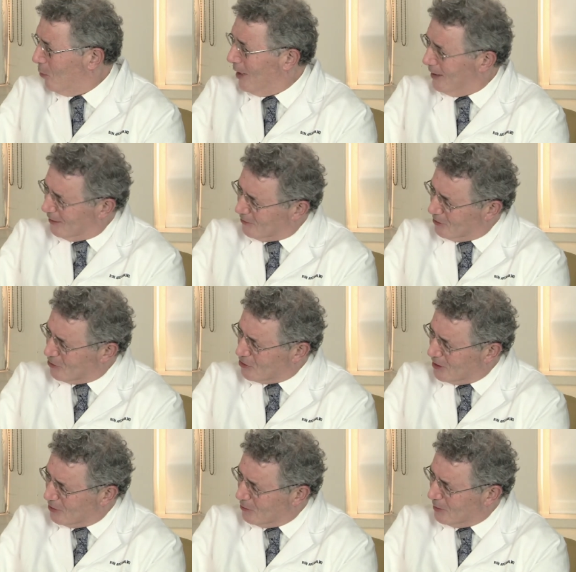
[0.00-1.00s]
Why isn't
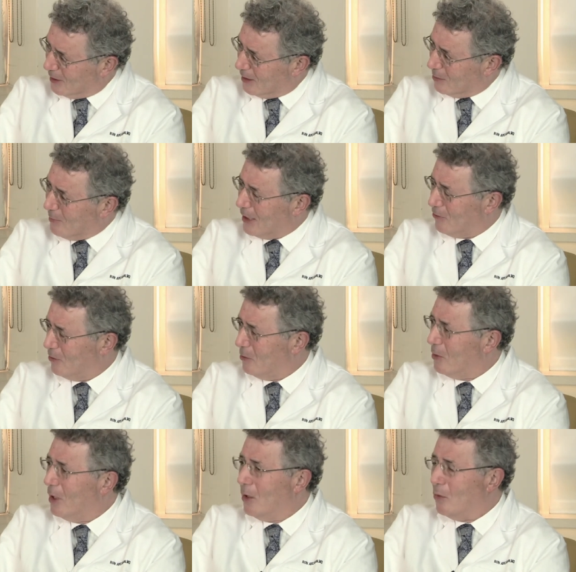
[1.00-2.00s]
she doing it? It makes
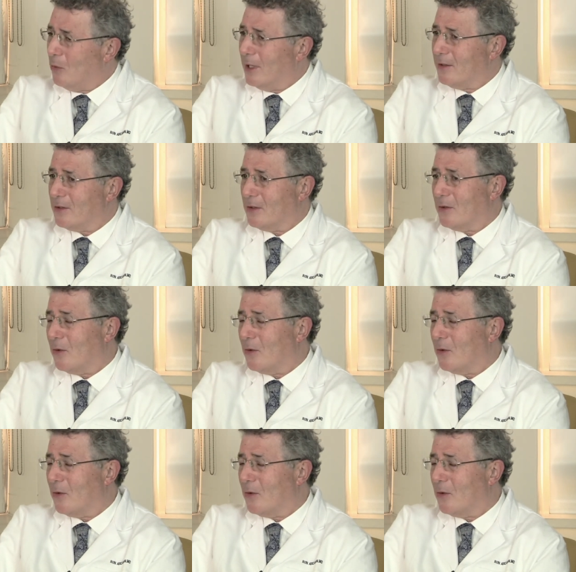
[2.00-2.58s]
you wonder.